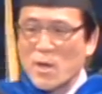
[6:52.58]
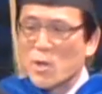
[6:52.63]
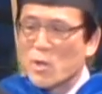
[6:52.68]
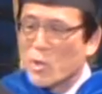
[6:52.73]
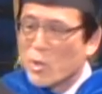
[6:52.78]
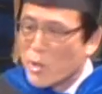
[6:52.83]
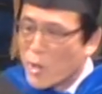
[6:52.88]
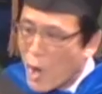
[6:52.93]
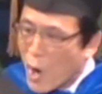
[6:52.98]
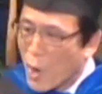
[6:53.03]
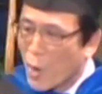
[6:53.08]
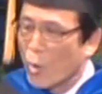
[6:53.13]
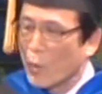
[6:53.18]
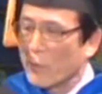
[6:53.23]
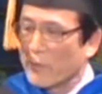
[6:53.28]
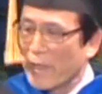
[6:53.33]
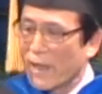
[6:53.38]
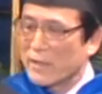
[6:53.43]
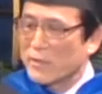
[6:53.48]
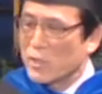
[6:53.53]
know
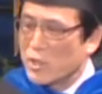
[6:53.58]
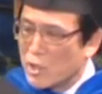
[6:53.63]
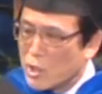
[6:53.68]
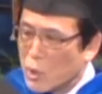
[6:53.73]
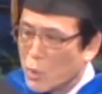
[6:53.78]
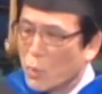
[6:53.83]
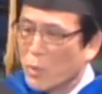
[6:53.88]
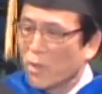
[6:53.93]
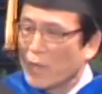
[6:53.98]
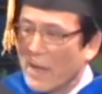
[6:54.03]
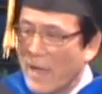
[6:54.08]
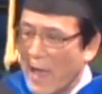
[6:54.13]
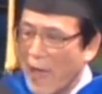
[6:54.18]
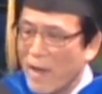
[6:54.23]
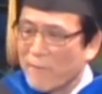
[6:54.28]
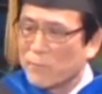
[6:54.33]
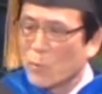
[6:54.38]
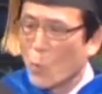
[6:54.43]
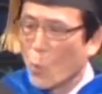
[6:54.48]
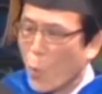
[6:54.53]
that you will have
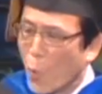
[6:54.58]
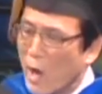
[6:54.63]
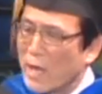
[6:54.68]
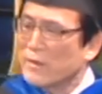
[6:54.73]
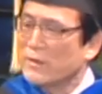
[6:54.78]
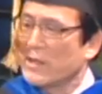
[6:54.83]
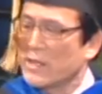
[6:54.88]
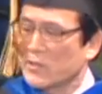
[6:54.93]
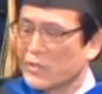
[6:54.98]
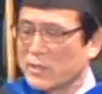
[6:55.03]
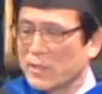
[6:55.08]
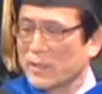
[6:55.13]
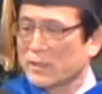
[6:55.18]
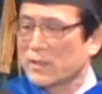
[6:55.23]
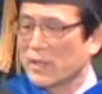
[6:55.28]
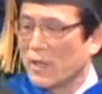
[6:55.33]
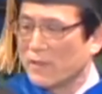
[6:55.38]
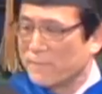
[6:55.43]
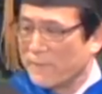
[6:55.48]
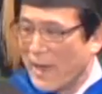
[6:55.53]
one distinct
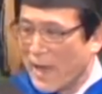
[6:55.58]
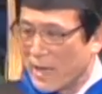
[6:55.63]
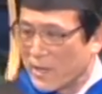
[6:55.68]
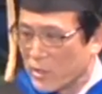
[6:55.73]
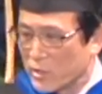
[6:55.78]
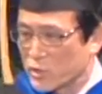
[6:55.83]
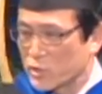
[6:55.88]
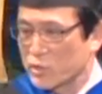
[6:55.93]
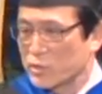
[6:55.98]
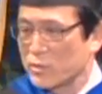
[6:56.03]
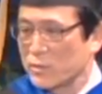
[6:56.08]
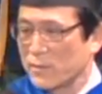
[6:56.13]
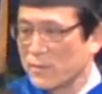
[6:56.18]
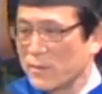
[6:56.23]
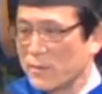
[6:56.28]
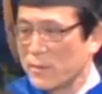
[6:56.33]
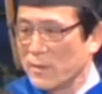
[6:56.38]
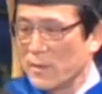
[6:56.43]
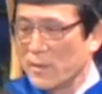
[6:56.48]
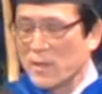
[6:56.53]
advantage.
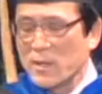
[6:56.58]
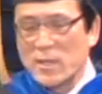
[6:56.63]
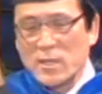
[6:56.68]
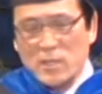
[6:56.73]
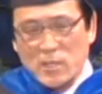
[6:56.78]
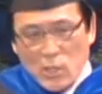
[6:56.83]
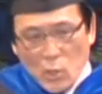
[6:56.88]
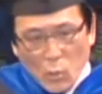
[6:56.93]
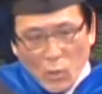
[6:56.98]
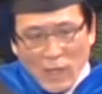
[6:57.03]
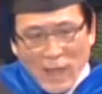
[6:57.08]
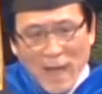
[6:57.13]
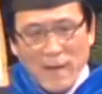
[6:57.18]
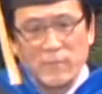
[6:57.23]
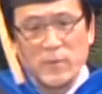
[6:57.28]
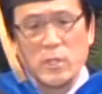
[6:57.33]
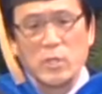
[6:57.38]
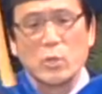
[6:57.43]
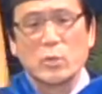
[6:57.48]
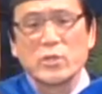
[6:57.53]
You will have
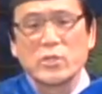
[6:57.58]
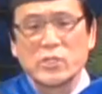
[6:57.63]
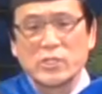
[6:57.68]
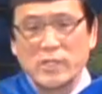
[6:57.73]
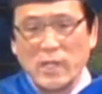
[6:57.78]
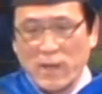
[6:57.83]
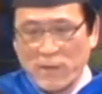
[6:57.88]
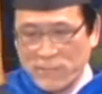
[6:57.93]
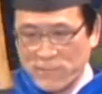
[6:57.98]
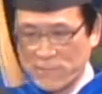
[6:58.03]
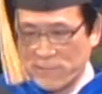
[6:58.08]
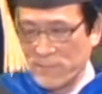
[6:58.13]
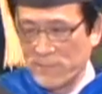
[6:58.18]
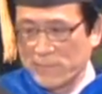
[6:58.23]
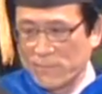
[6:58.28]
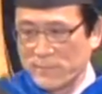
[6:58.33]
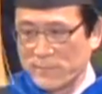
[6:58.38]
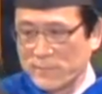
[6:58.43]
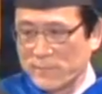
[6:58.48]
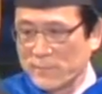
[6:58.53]
yourself.
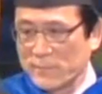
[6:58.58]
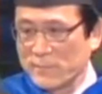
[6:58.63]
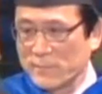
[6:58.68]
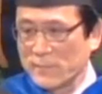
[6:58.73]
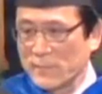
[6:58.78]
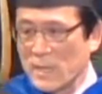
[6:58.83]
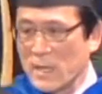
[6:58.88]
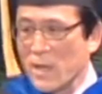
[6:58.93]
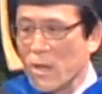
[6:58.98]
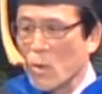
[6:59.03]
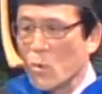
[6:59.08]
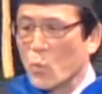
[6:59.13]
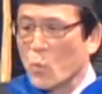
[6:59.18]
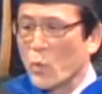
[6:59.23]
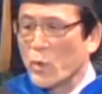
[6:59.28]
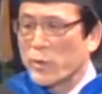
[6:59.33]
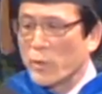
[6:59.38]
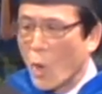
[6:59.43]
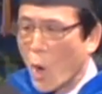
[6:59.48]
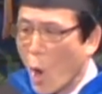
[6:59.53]

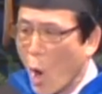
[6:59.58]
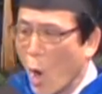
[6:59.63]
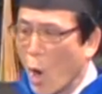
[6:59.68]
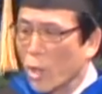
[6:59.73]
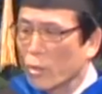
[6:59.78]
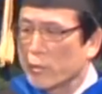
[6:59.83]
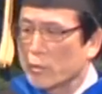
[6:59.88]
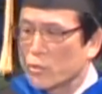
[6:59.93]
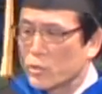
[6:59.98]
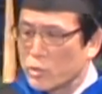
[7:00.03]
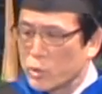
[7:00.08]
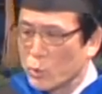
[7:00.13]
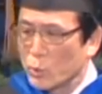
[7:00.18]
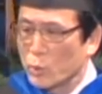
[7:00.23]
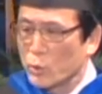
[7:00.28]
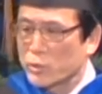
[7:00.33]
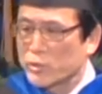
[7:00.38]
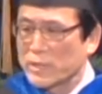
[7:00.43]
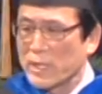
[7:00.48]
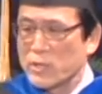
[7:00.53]
With all the
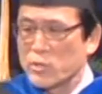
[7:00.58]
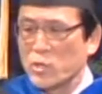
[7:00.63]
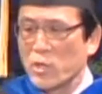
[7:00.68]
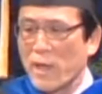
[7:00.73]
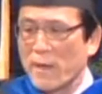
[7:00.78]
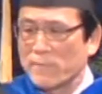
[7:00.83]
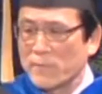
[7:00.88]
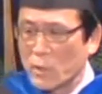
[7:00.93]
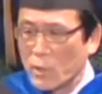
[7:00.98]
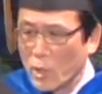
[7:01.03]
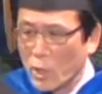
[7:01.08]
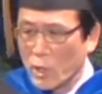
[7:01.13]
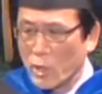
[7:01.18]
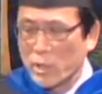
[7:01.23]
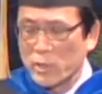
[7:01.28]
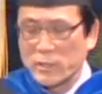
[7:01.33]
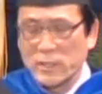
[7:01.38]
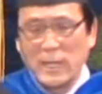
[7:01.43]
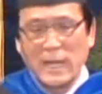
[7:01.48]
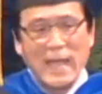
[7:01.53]
tools that you have learned